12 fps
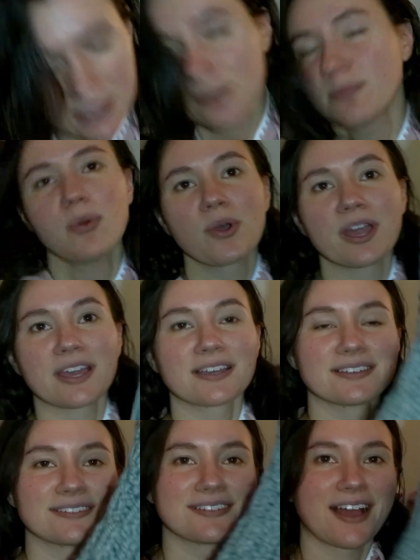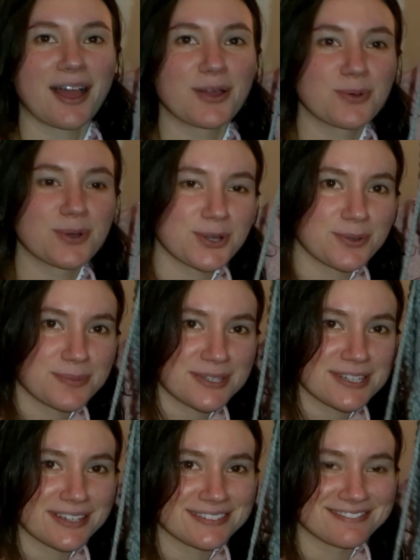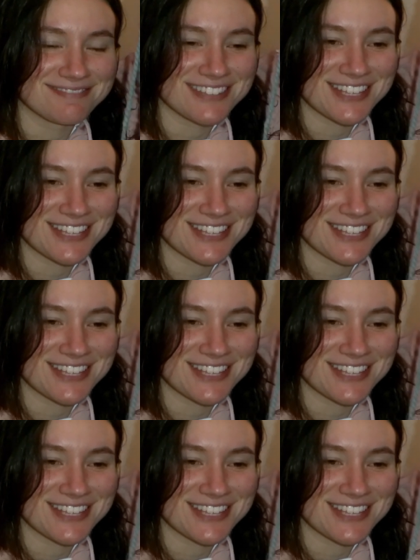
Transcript: some point I will be done